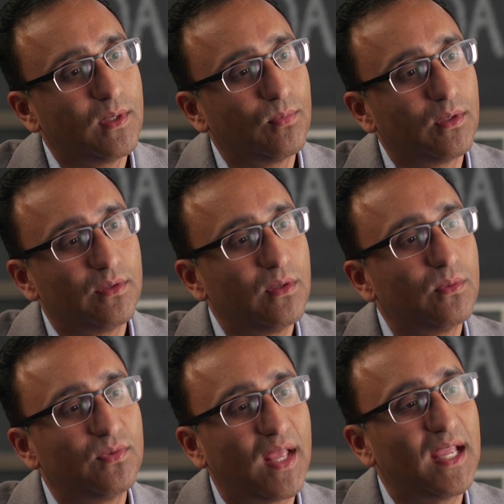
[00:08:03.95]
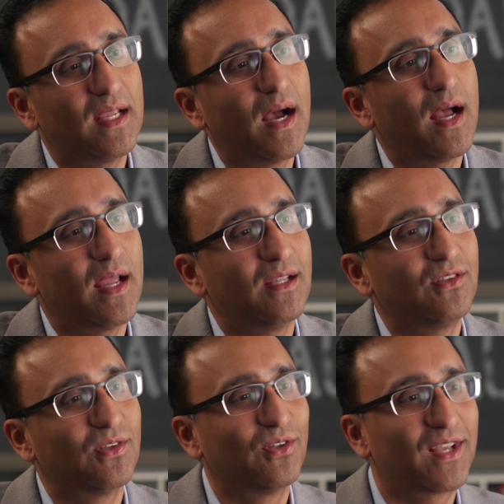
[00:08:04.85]
We will use AI
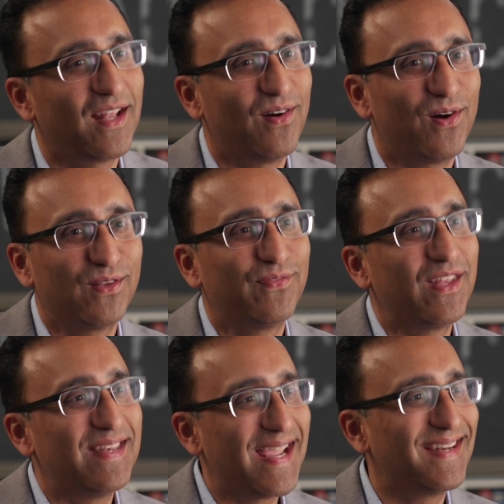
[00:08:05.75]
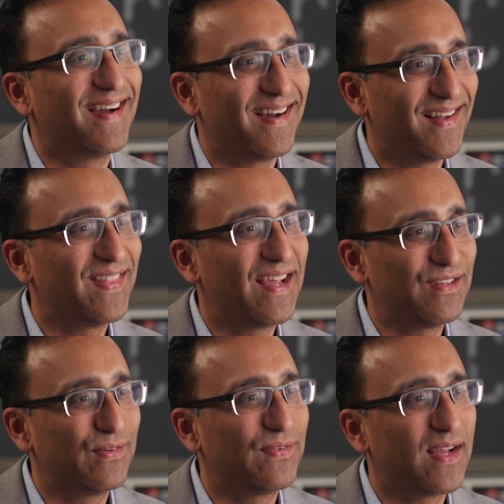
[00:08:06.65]
to look at all of the data on
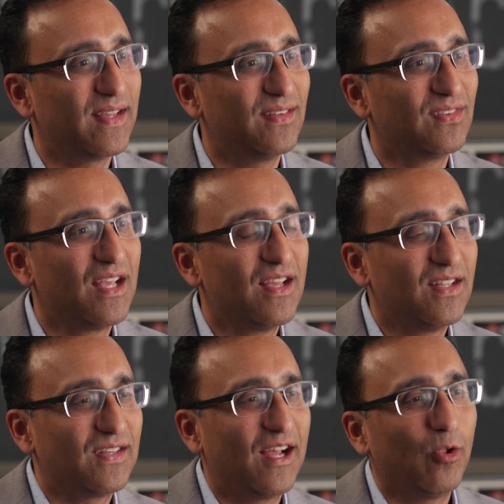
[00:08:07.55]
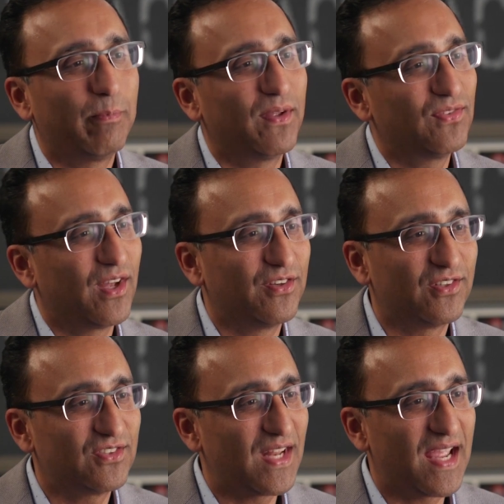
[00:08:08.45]
that device to help us
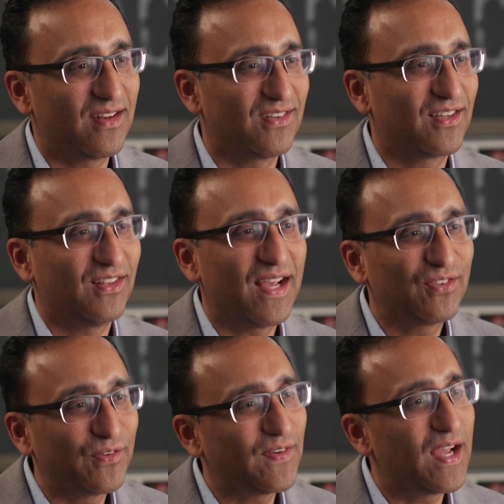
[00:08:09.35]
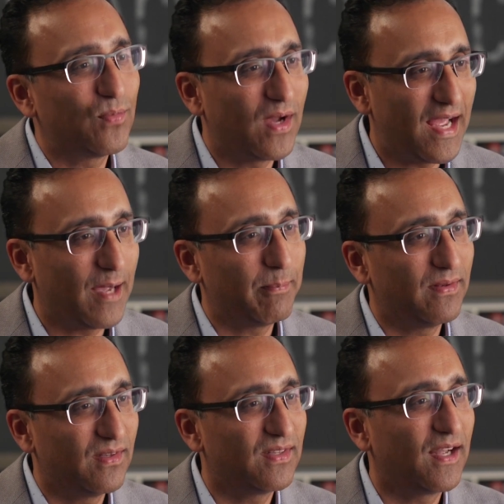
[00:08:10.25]
understand, to classify what
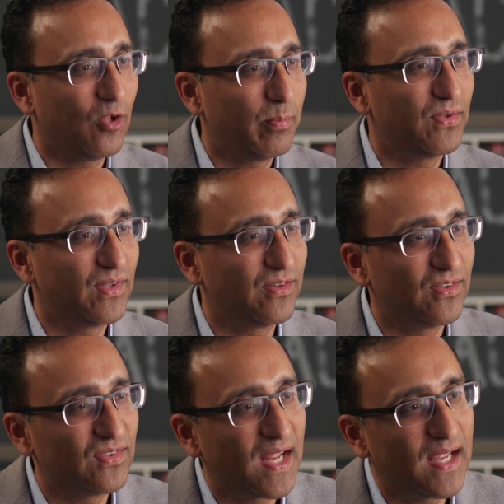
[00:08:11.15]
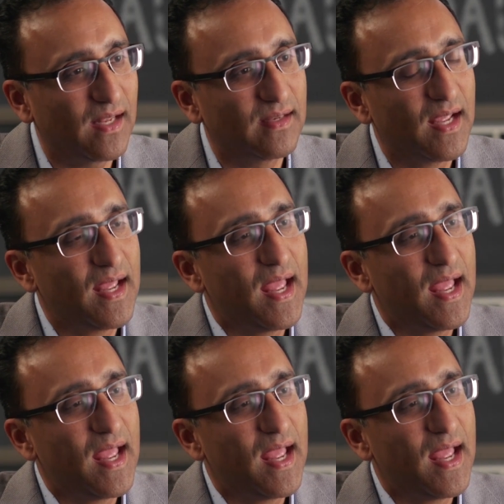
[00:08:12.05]
happened, and to help us understand.